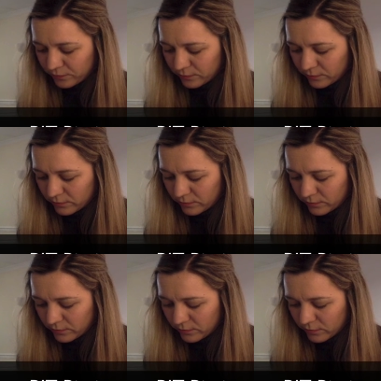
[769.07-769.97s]

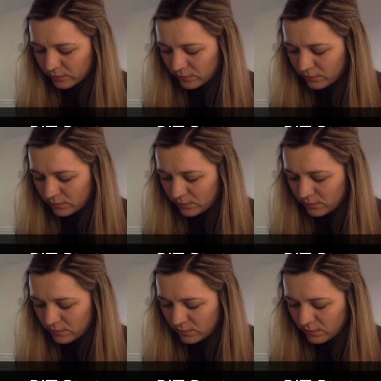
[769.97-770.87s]

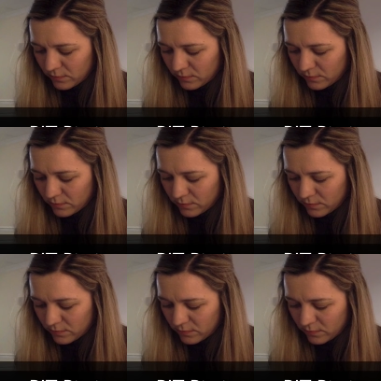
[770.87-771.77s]

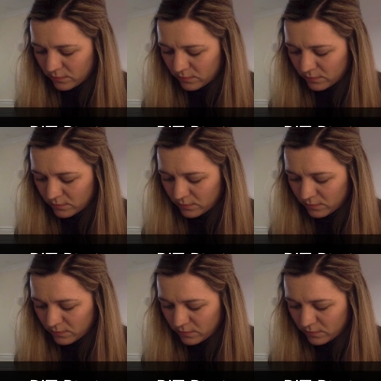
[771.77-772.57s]
(no one is talking)